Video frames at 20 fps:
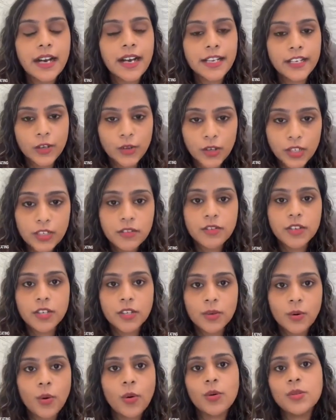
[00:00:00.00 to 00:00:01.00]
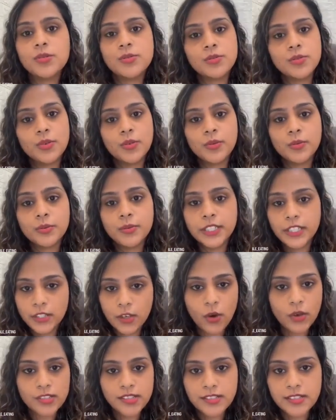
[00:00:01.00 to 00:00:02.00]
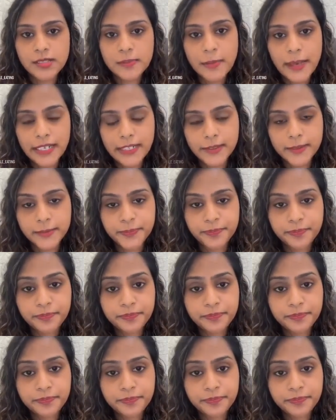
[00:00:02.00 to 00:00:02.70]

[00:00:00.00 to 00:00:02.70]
and your liver also detoxes better.